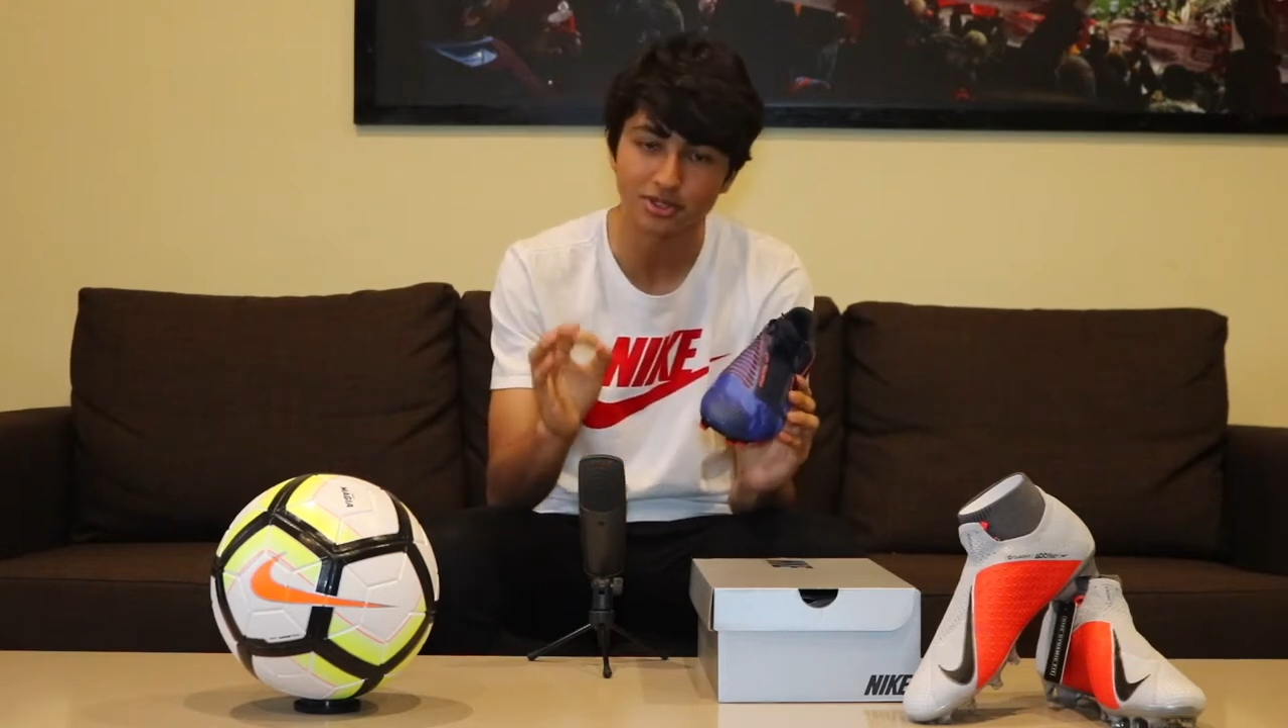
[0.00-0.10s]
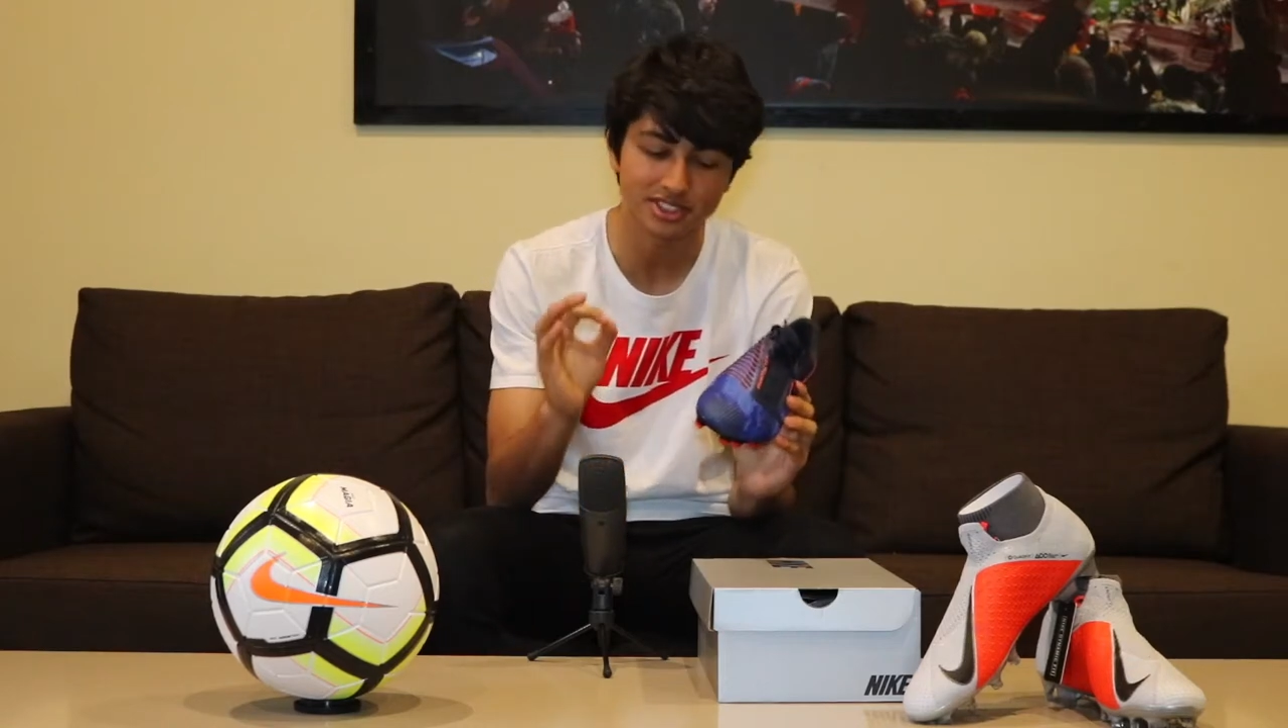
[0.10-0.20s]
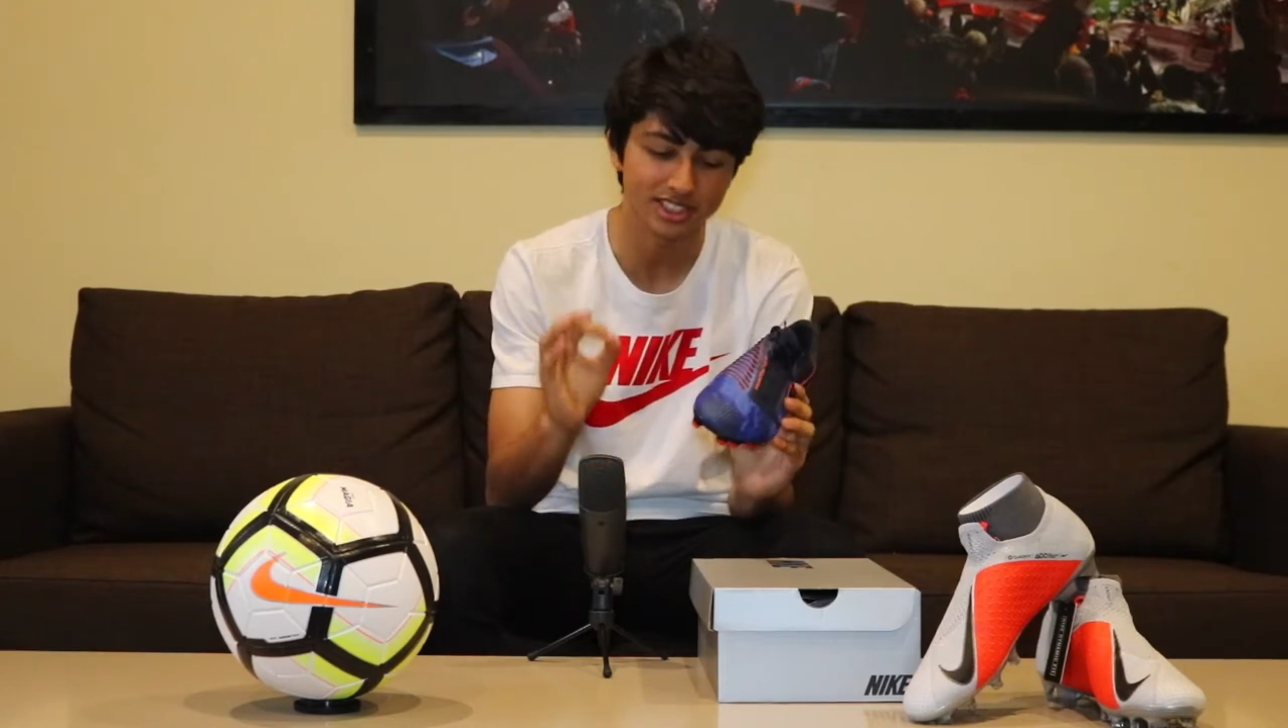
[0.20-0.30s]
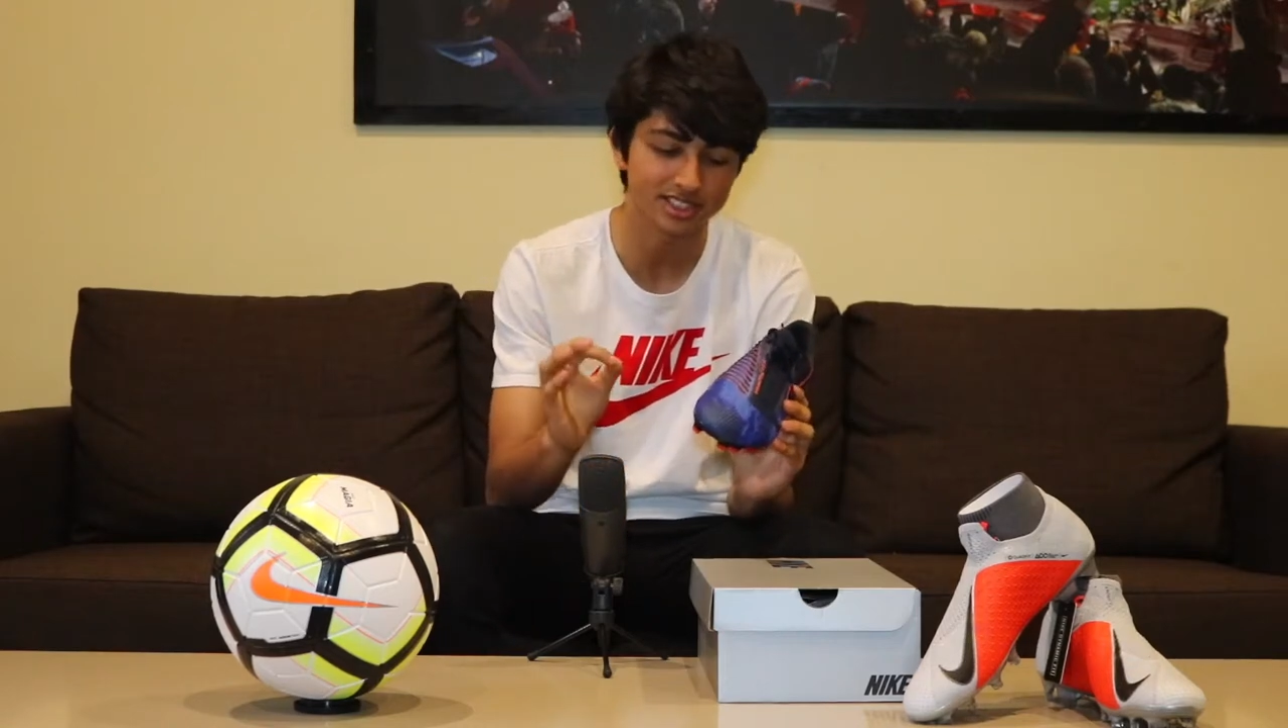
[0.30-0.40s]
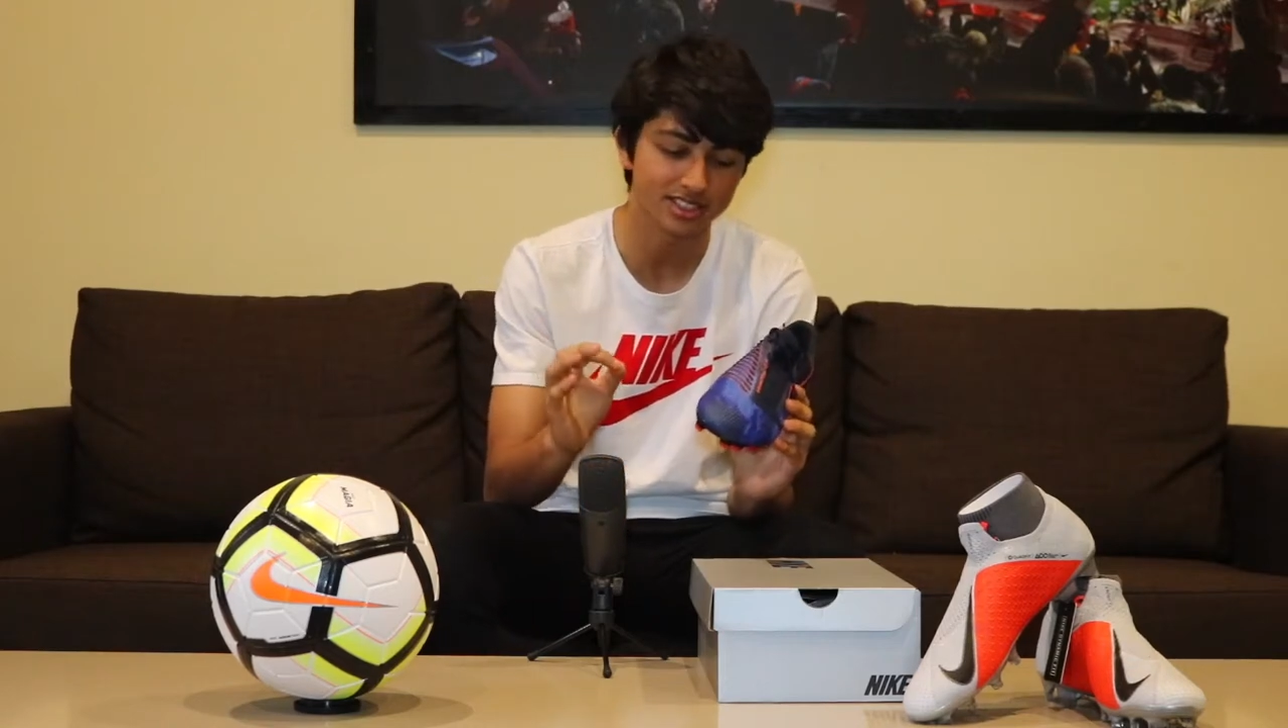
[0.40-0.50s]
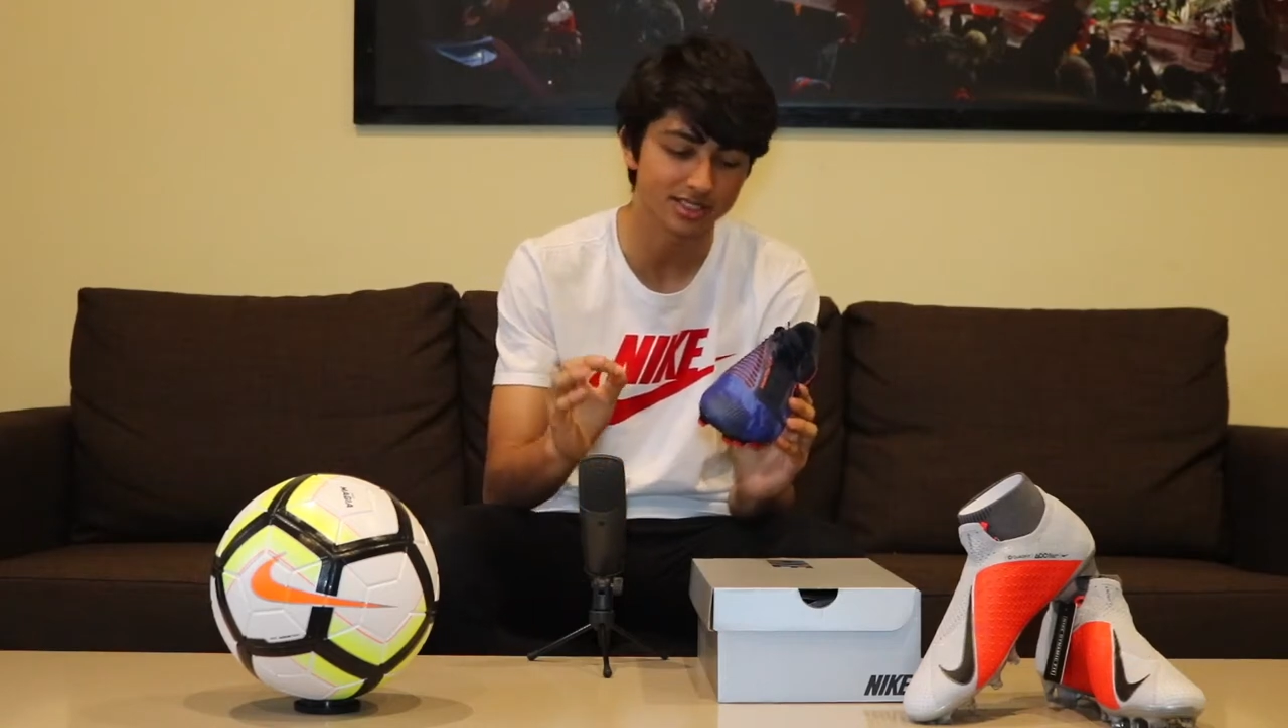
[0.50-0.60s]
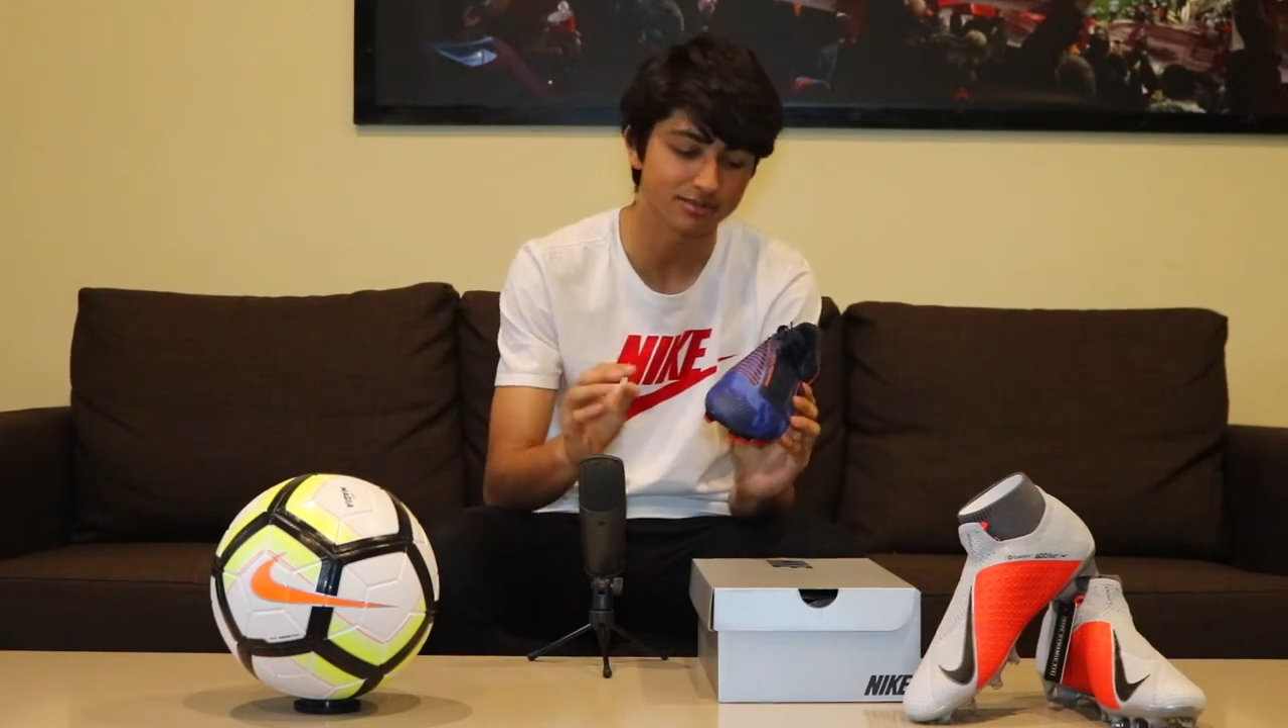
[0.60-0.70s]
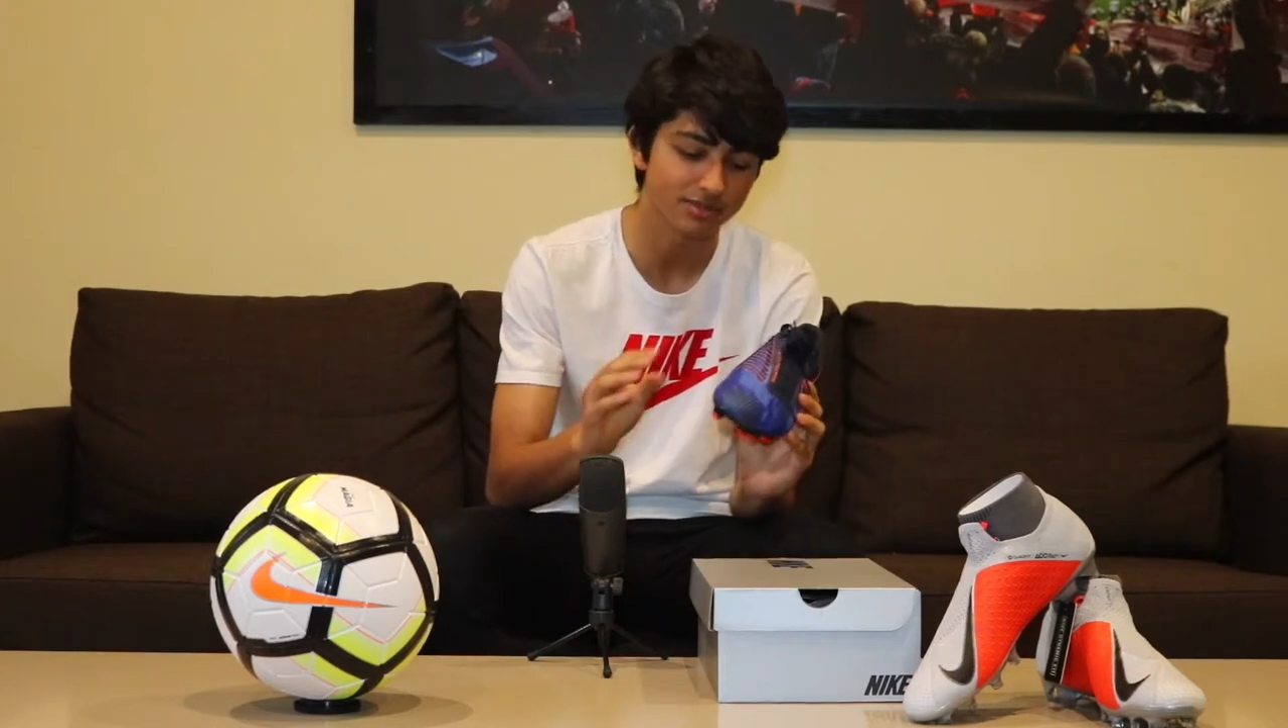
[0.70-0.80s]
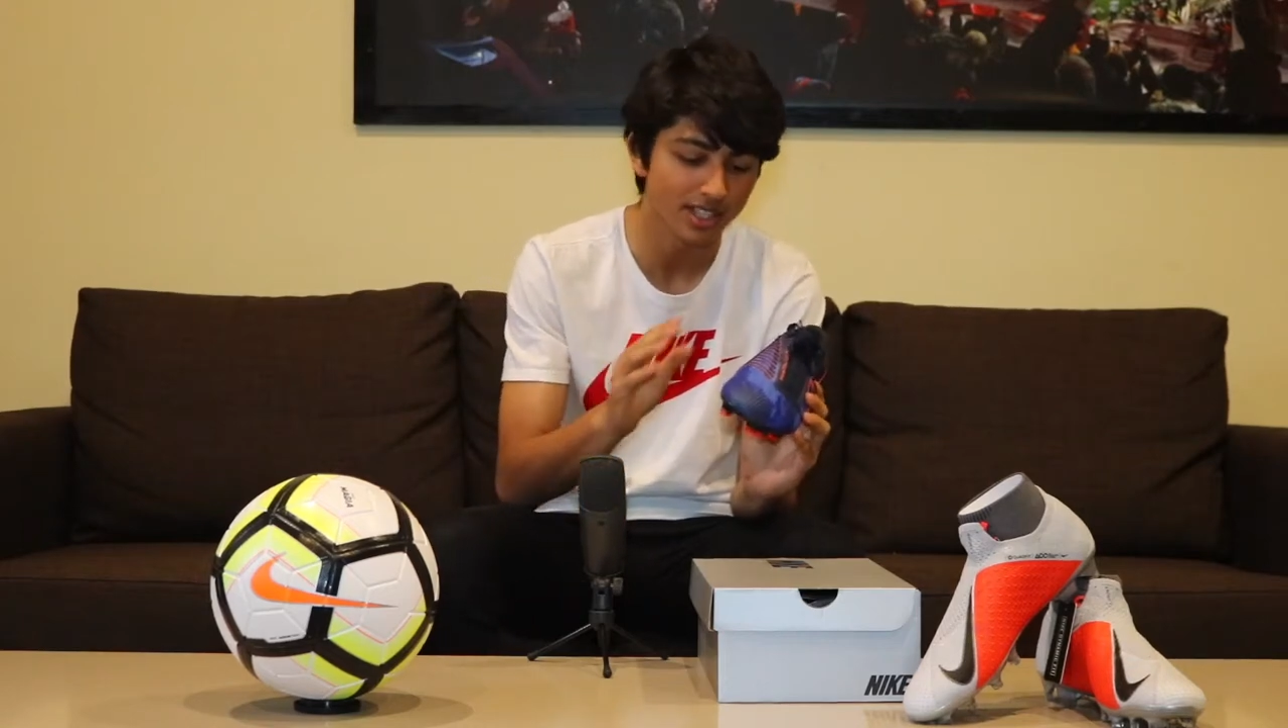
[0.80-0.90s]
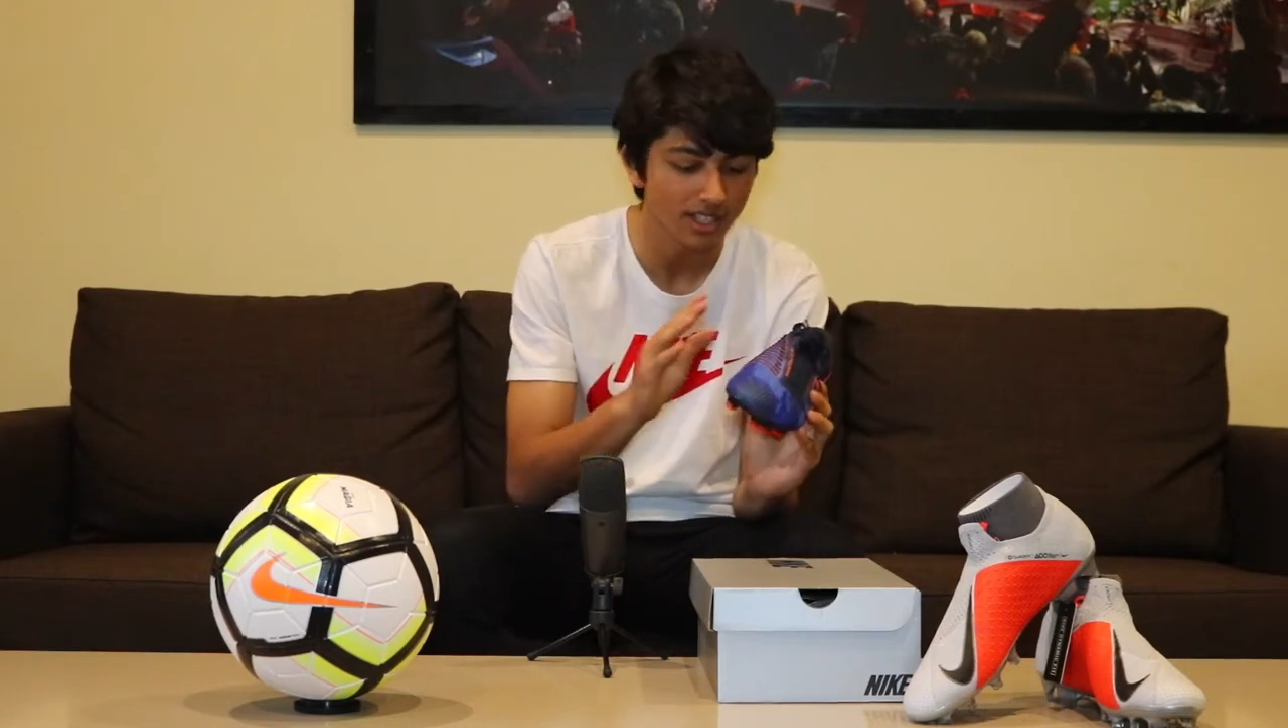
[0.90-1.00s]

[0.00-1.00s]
system